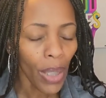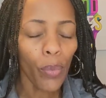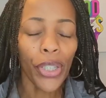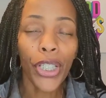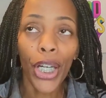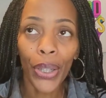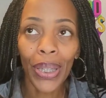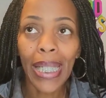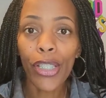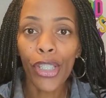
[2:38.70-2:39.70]

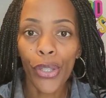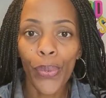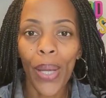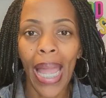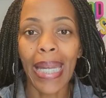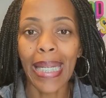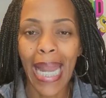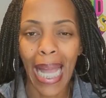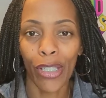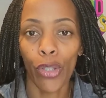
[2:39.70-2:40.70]
returning to a
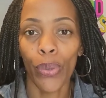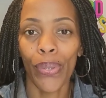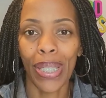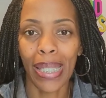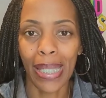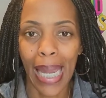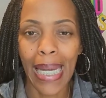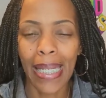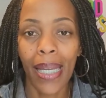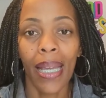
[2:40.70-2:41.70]
natural
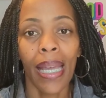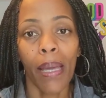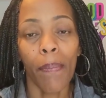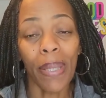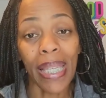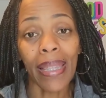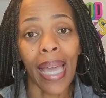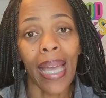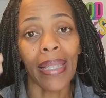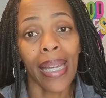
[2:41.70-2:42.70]
state, be
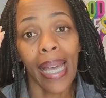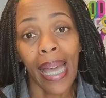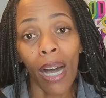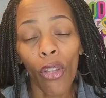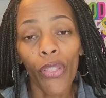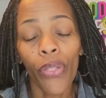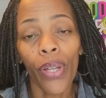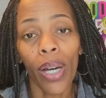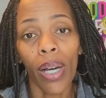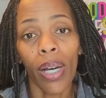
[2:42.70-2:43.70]
that
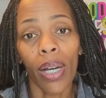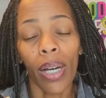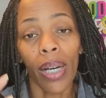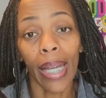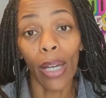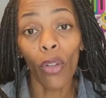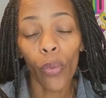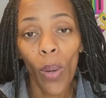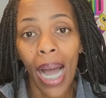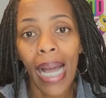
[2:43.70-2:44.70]

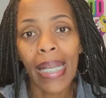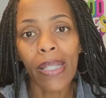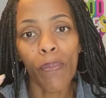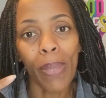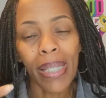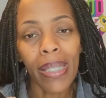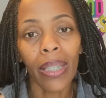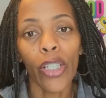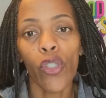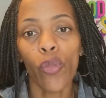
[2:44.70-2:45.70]
health-wise,
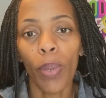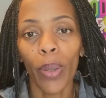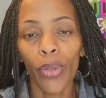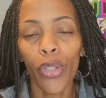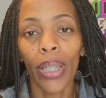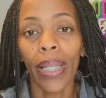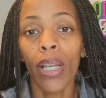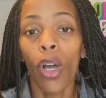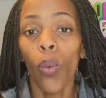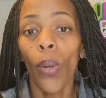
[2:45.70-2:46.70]
mentally, spiritually,
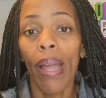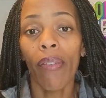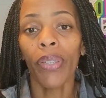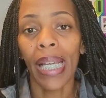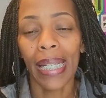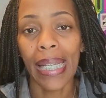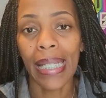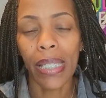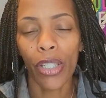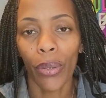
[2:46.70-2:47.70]
wherever that
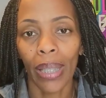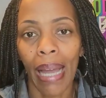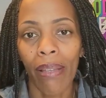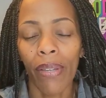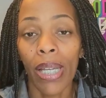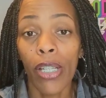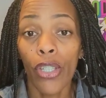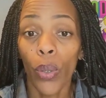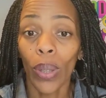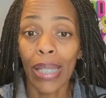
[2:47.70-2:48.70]
is in your life.
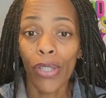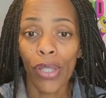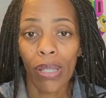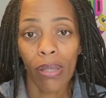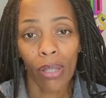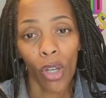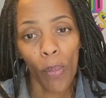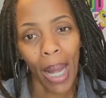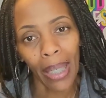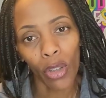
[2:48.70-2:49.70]
So let's just go
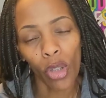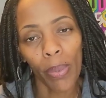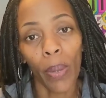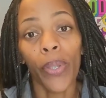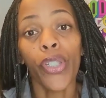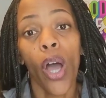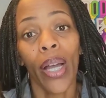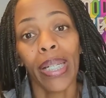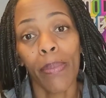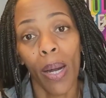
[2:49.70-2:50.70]
back a little bit. We're
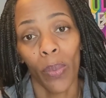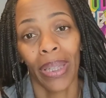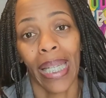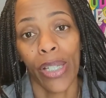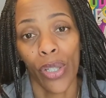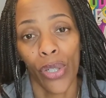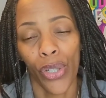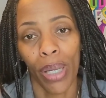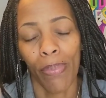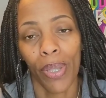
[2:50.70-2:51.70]
talking about
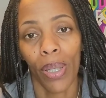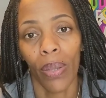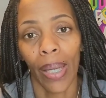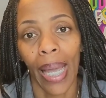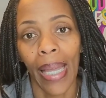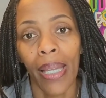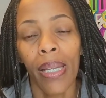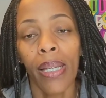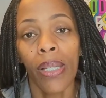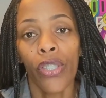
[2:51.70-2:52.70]
relationships, okay?
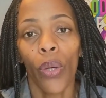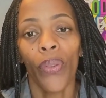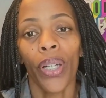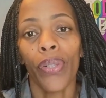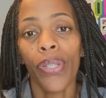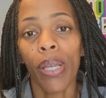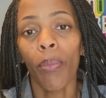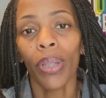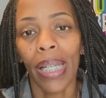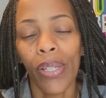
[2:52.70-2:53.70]
So there are
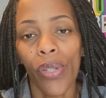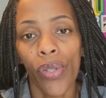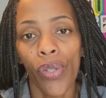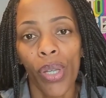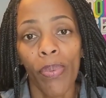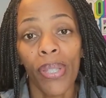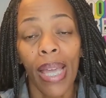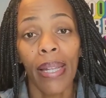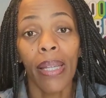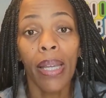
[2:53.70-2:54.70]
some relationships
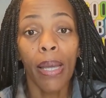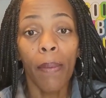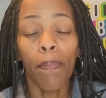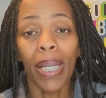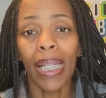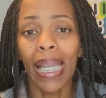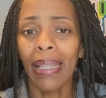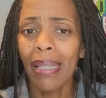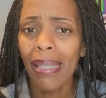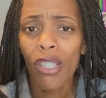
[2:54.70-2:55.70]
that many,
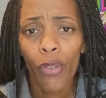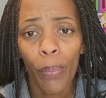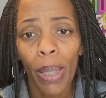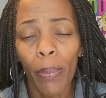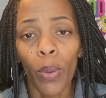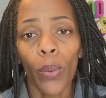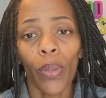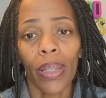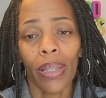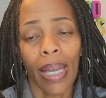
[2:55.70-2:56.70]
and this is for
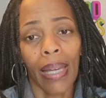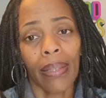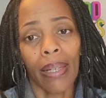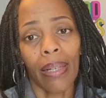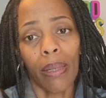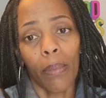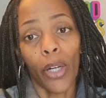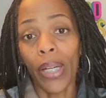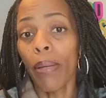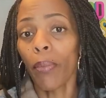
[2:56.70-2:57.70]
people that
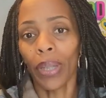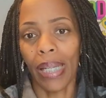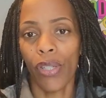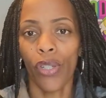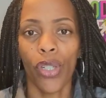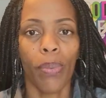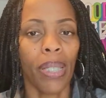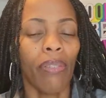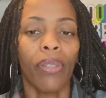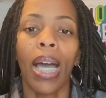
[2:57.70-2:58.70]
are in relationships.
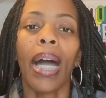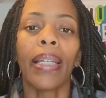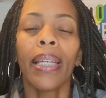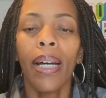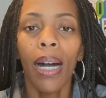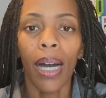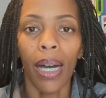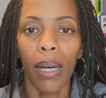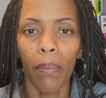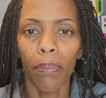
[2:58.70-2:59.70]
If not,
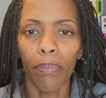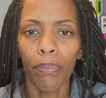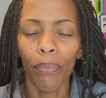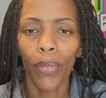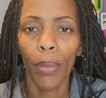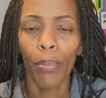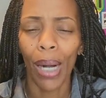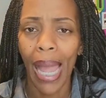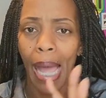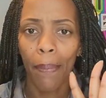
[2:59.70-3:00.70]

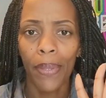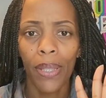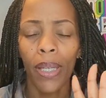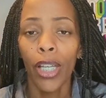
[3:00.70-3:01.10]
perhaps